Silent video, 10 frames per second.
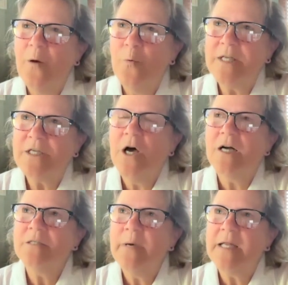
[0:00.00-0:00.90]
we
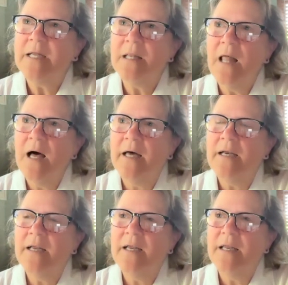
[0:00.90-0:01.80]
talked about it a lot,
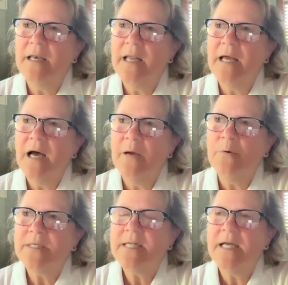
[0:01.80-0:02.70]
I
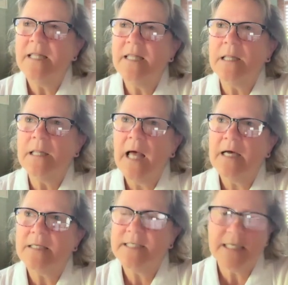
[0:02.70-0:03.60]
would say the
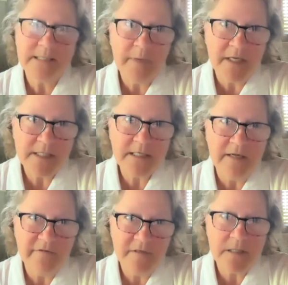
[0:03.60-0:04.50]
last six months
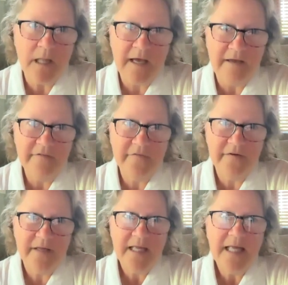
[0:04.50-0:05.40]
of his life.
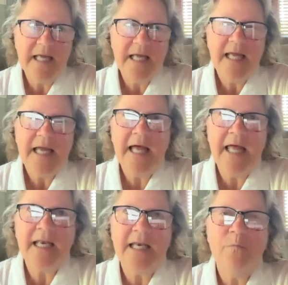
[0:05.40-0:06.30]

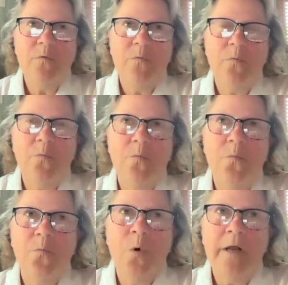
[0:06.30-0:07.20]
And
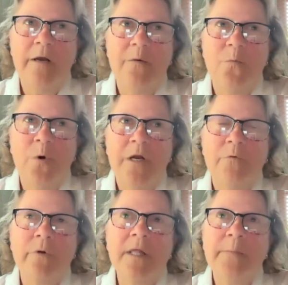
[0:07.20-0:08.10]
what what it
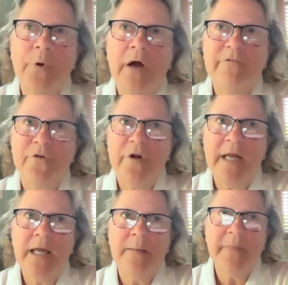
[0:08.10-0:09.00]
really brought for
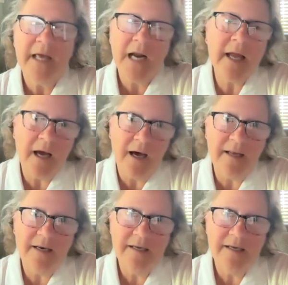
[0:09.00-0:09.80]
him that I got